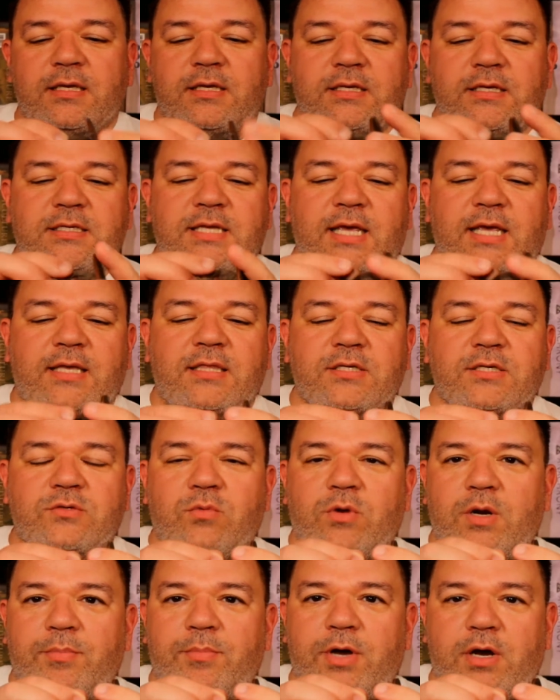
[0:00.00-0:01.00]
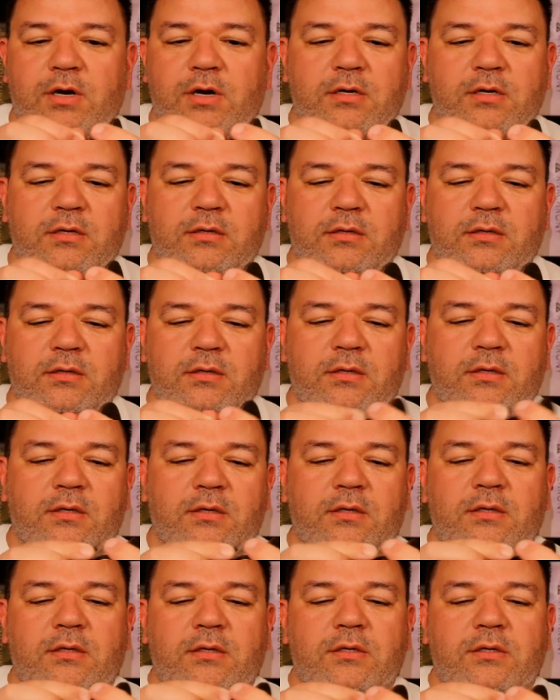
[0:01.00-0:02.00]
take this one apart
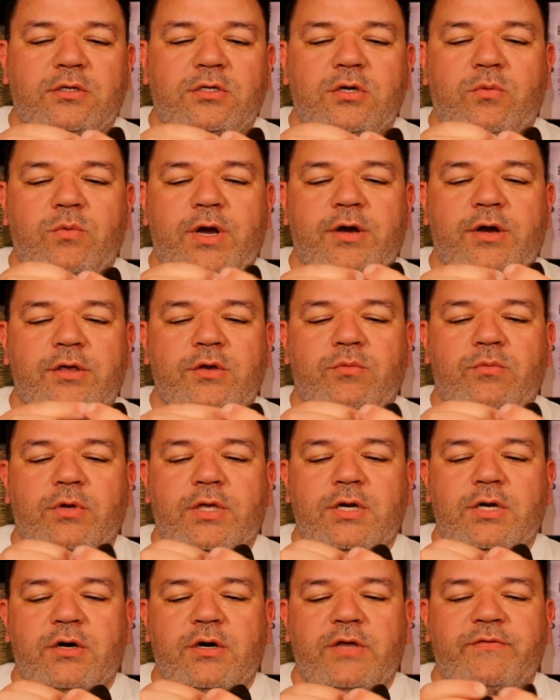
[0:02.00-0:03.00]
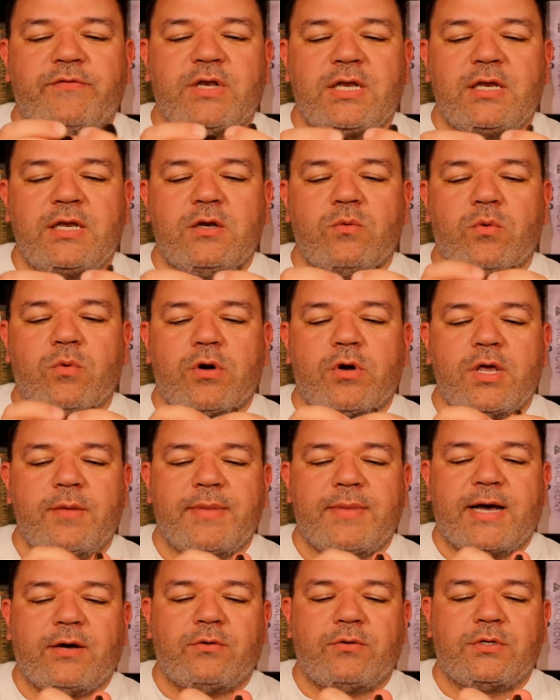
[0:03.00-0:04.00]
to where you really don't even need to worry
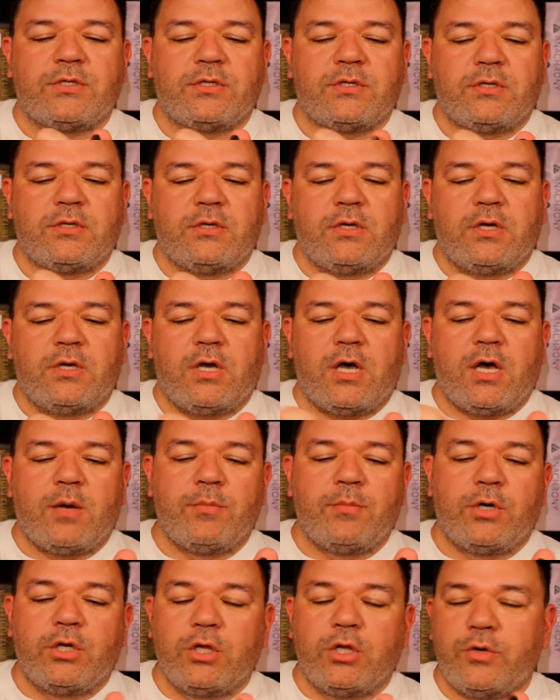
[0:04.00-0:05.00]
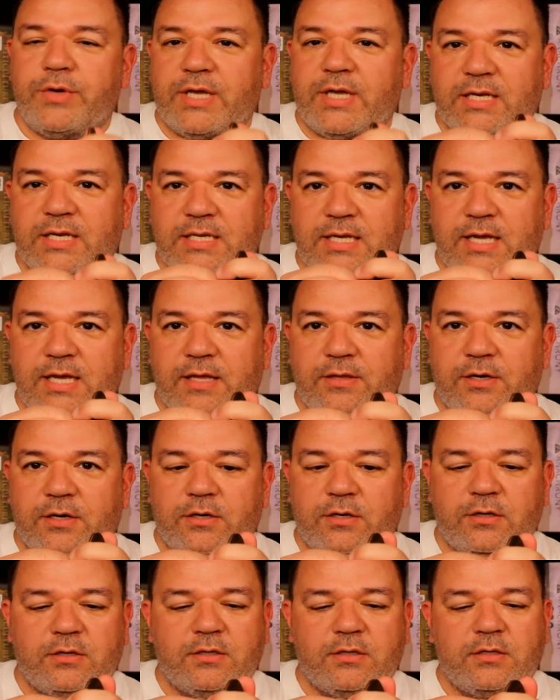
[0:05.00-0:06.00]
about gluing it
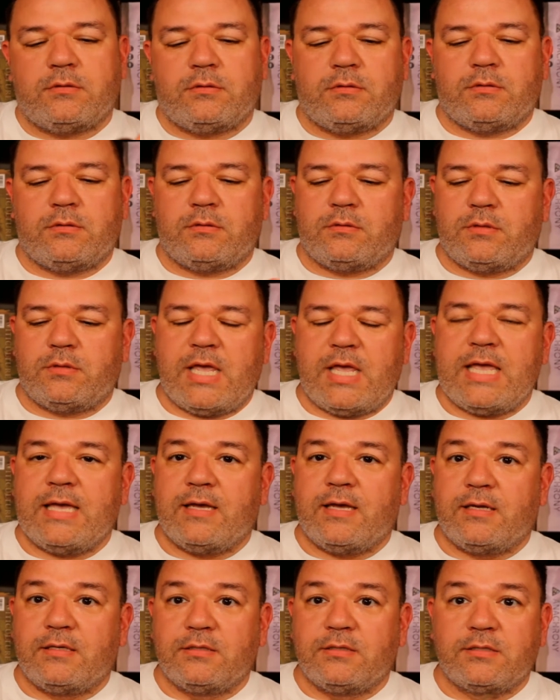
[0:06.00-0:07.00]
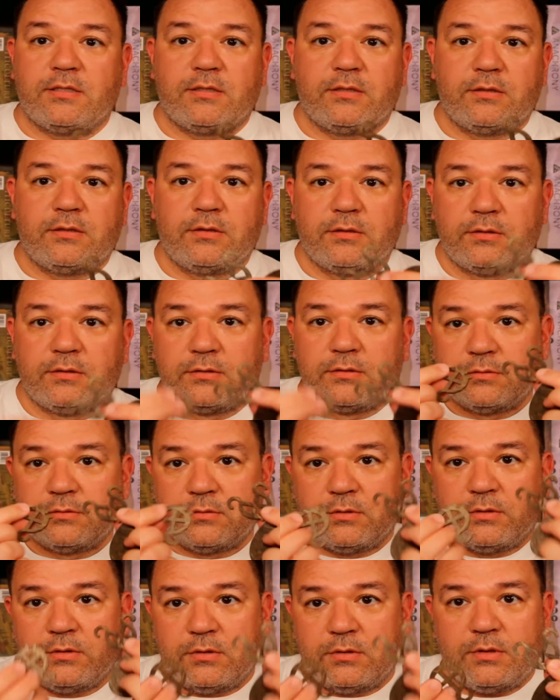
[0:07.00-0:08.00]
together, and
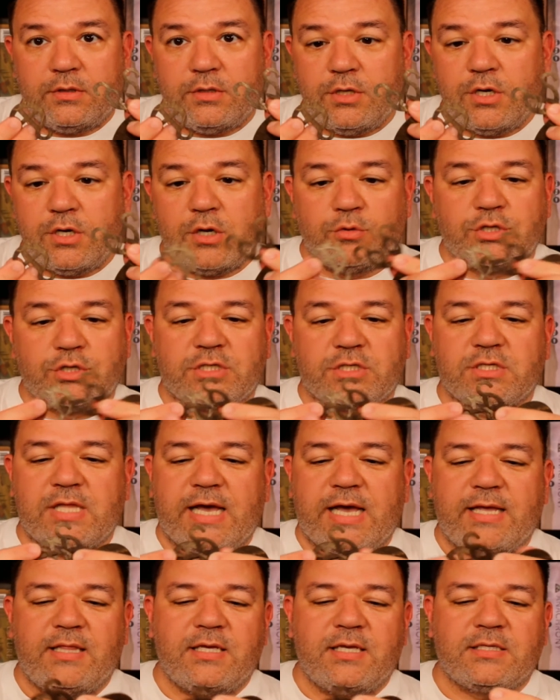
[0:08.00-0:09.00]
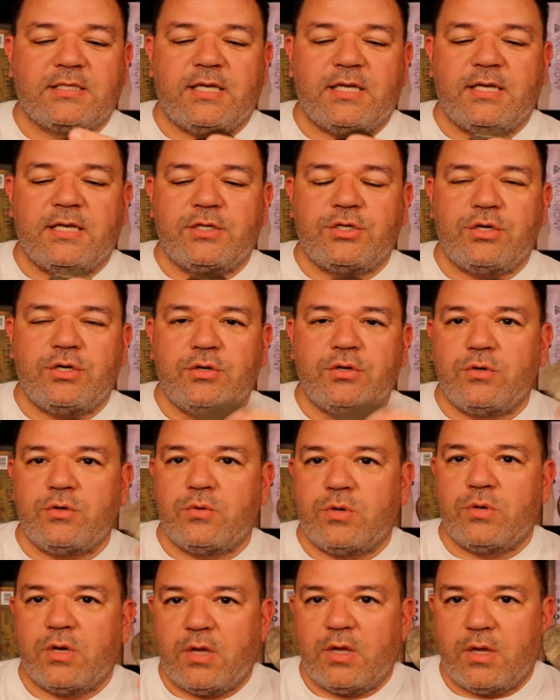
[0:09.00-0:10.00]
just slide this
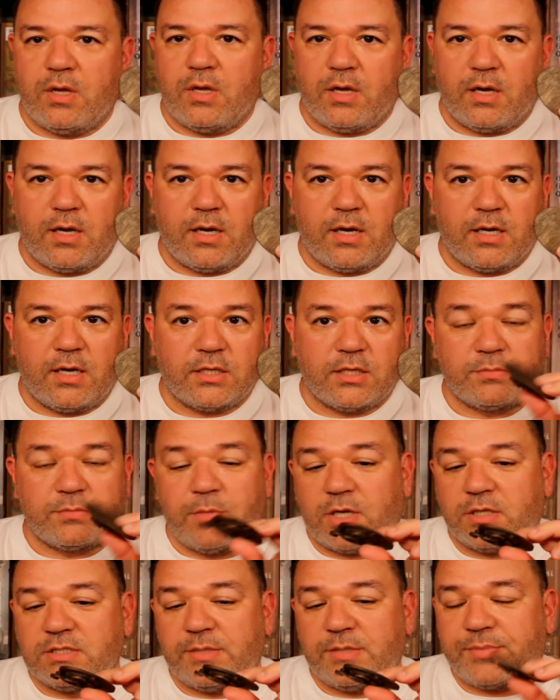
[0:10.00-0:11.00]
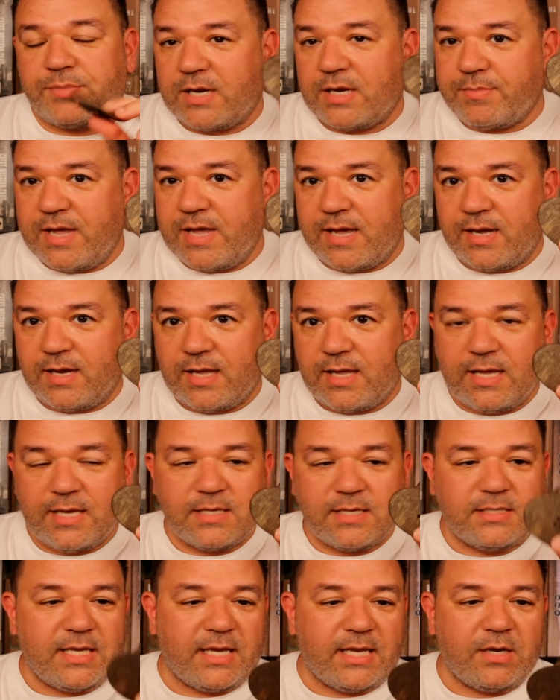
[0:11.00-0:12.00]
into a small Ziploc bag and
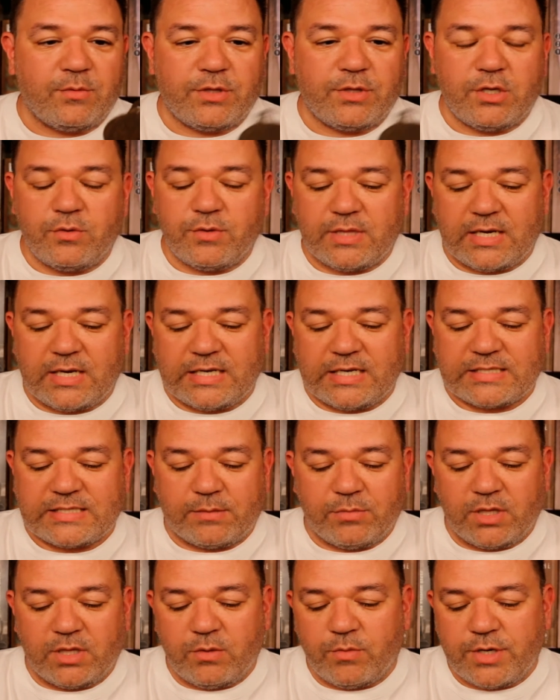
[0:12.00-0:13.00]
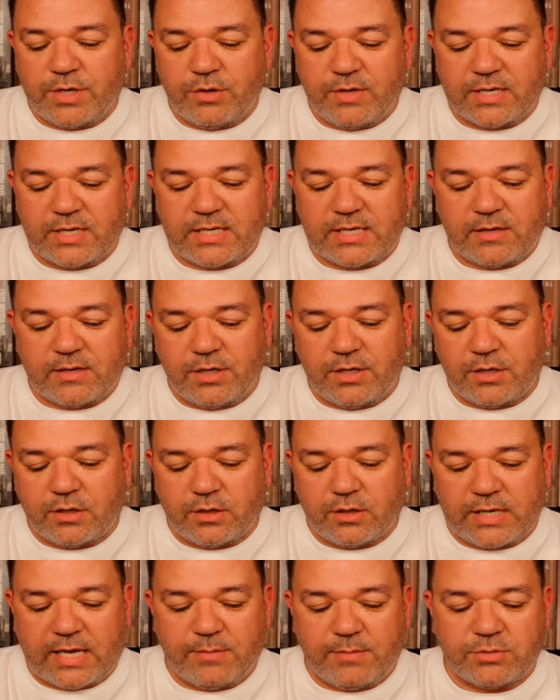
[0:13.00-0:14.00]
take it with you and then assemble it when you get down to your
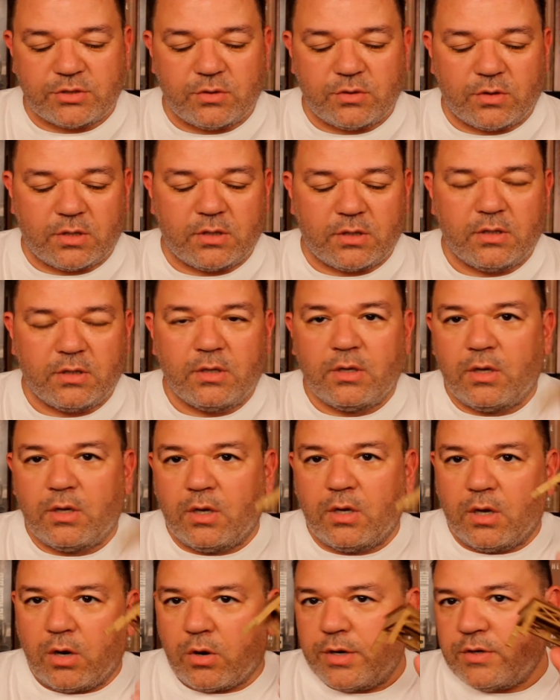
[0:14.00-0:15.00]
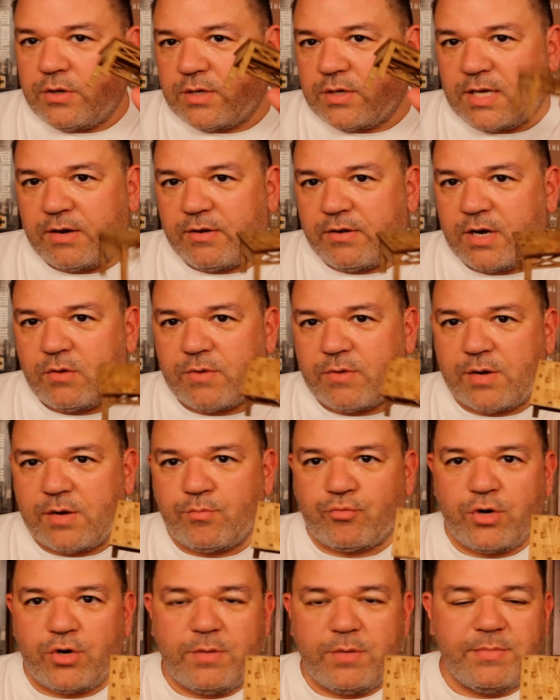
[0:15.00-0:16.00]
game store, or you could carry it around
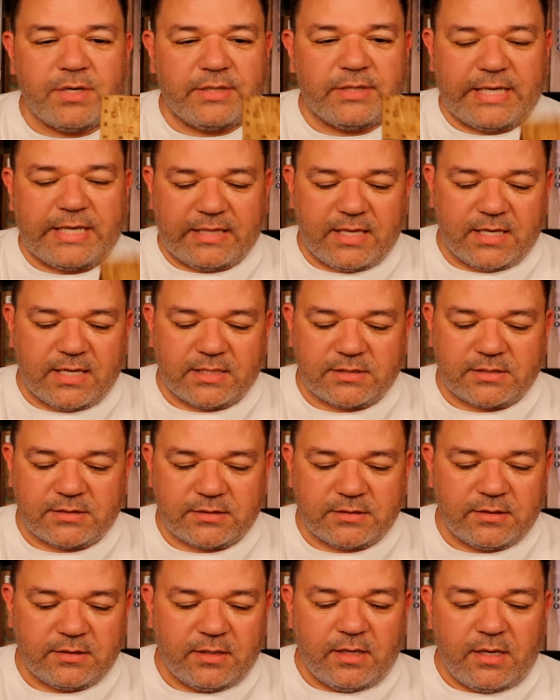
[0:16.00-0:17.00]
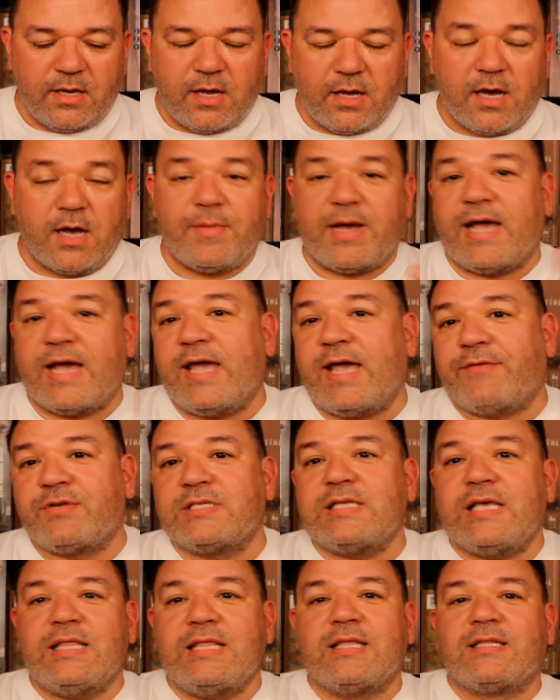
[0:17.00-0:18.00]
pre-built like this. I have to
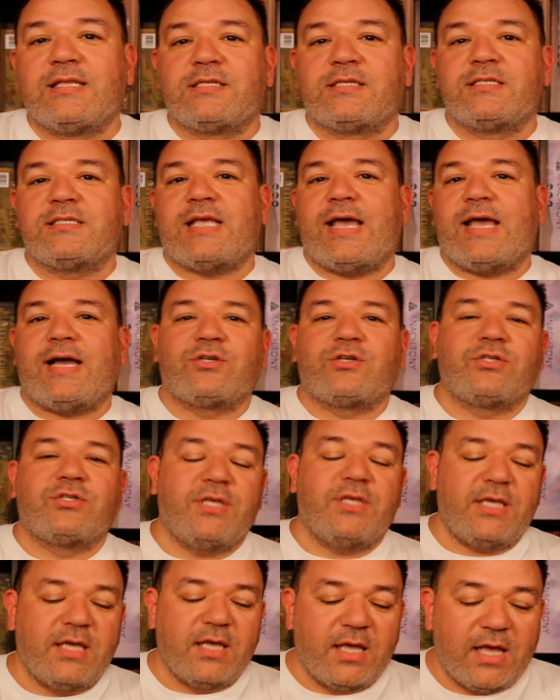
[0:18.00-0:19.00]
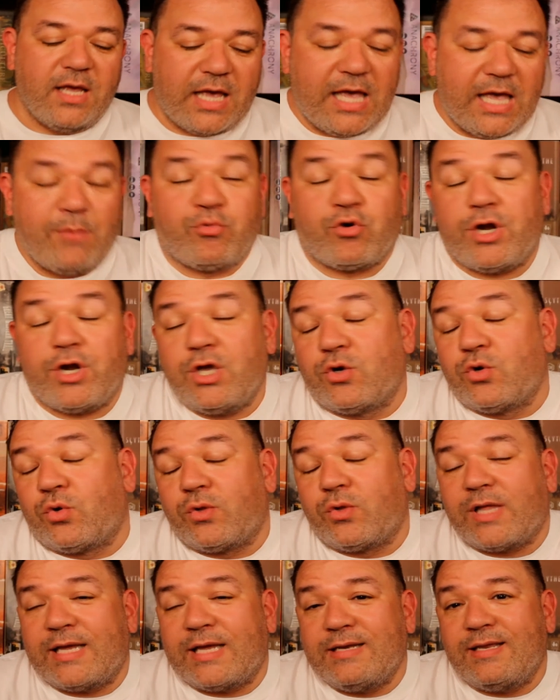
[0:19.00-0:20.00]
say that this is actually a pretty cool
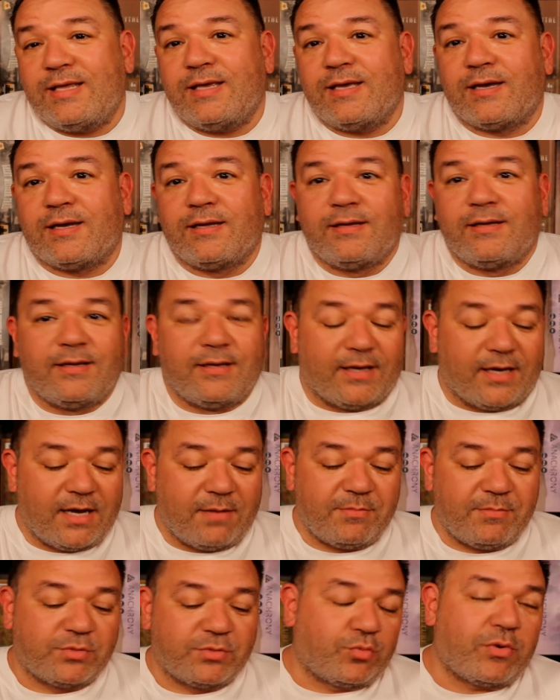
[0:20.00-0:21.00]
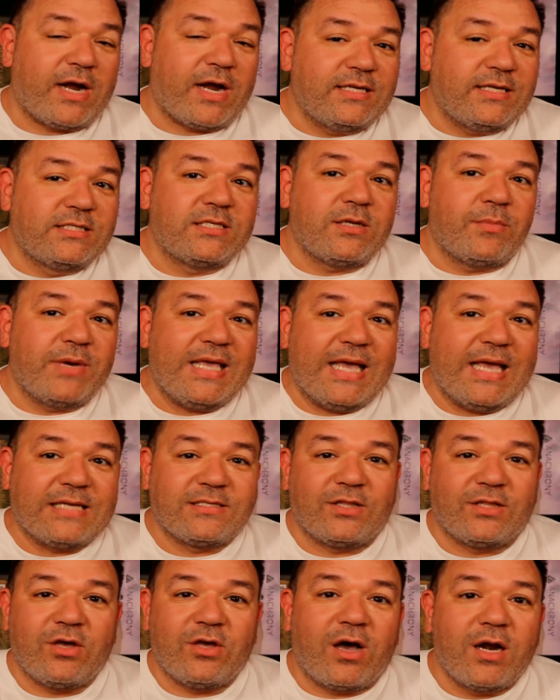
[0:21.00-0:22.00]
idea. I'm surprised somebody
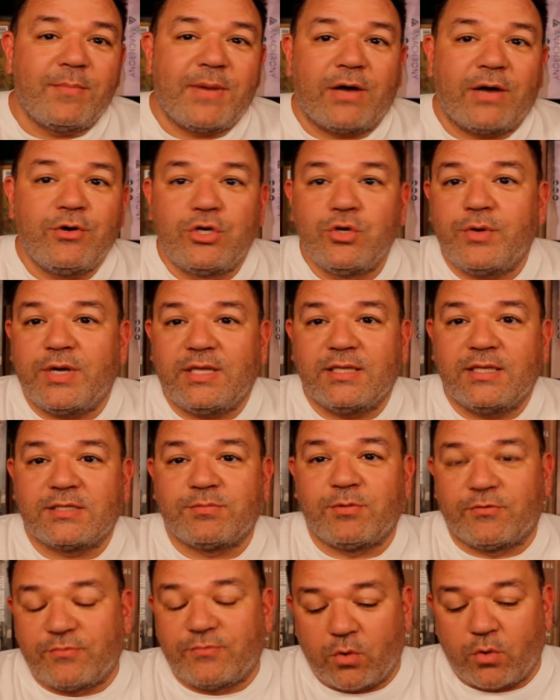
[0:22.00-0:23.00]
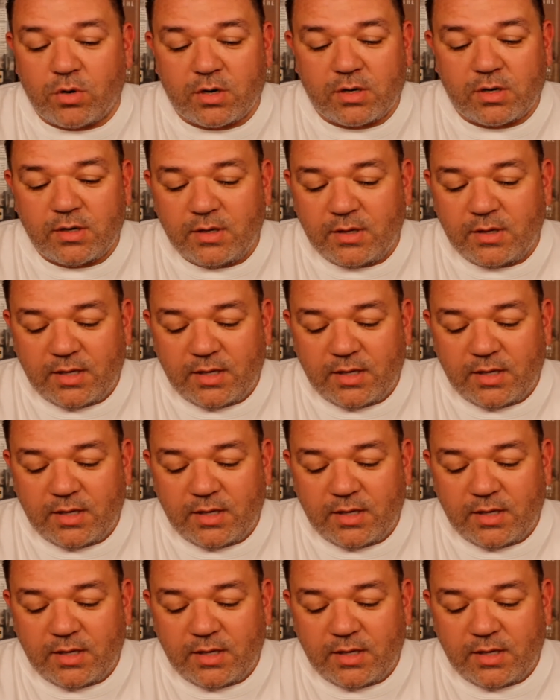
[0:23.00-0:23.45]
hasn't thought about doing this before.